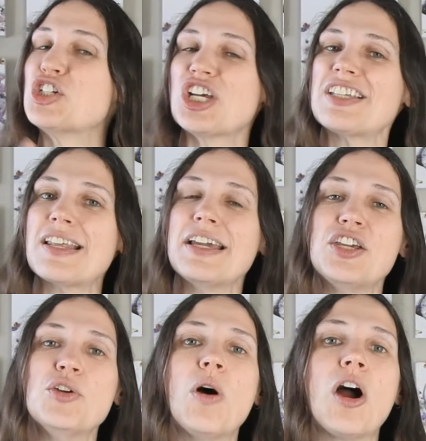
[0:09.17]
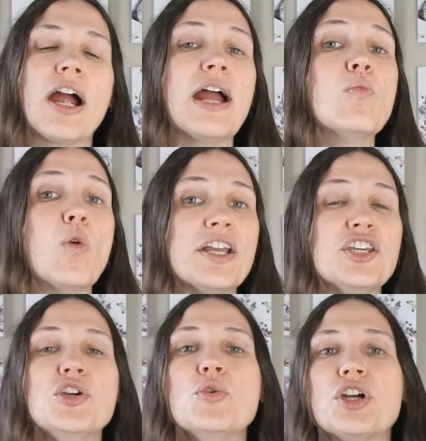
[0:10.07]
just like you are, and what
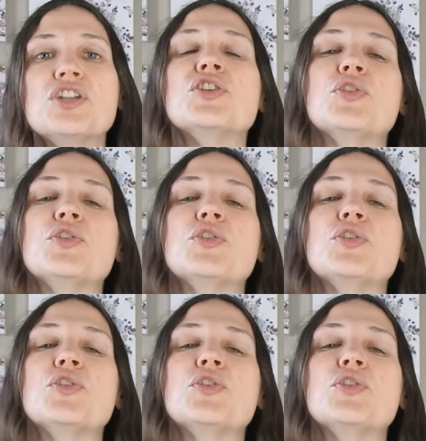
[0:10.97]
you can